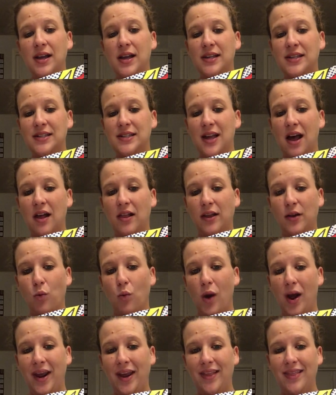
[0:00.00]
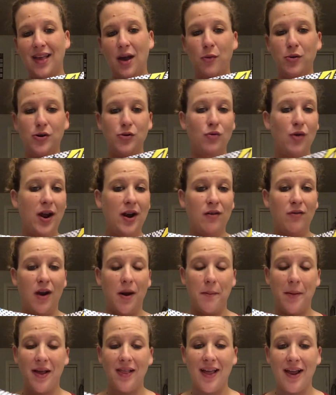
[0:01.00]
solid white, and that was right around
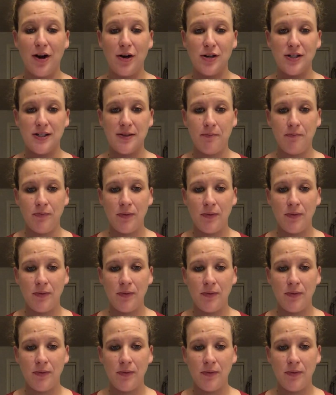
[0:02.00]
my letters.